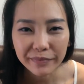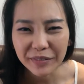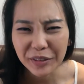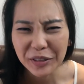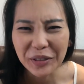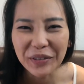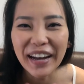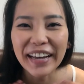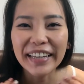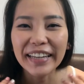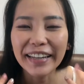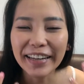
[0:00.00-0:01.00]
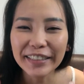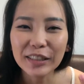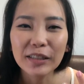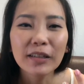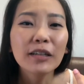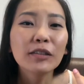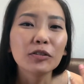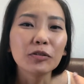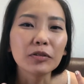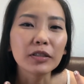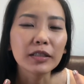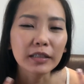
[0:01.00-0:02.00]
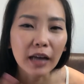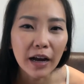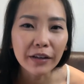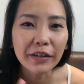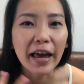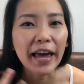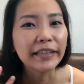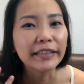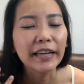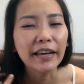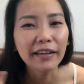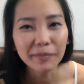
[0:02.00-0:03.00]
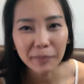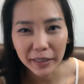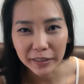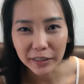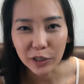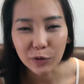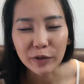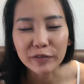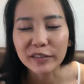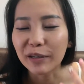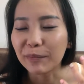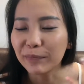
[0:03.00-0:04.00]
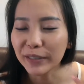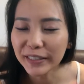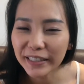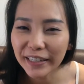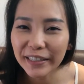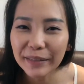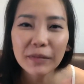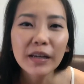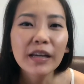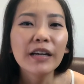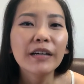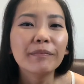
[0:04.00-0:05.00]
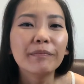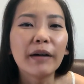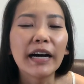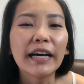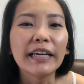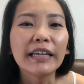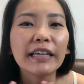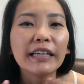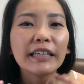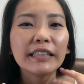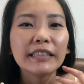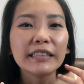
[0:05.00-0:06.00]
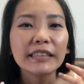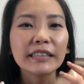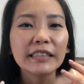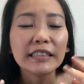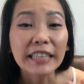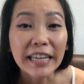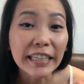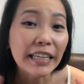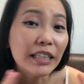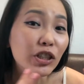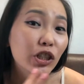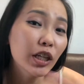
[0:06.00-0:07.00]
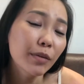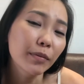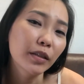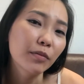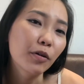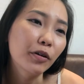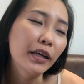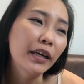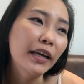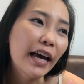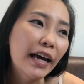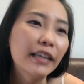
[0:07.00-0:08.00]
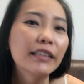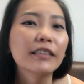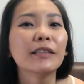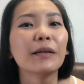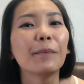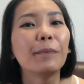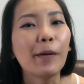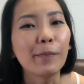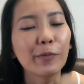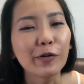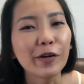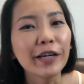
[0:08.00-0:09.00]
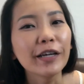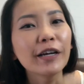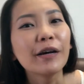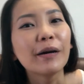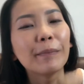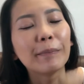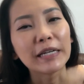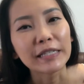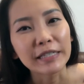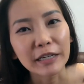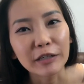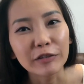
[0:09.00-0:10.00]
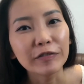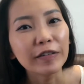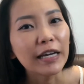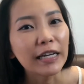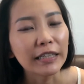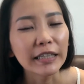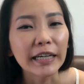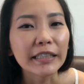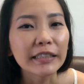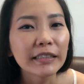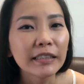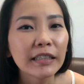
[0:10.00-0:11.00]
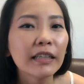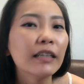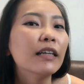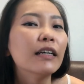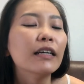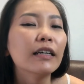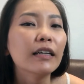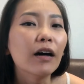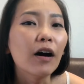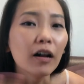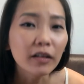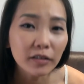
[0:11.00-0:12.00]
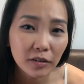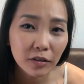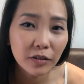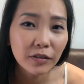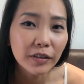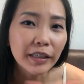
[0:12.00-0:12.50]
So I liked to start and end my day with some me time by staying in shape in the morning and pampering myself at night. Also,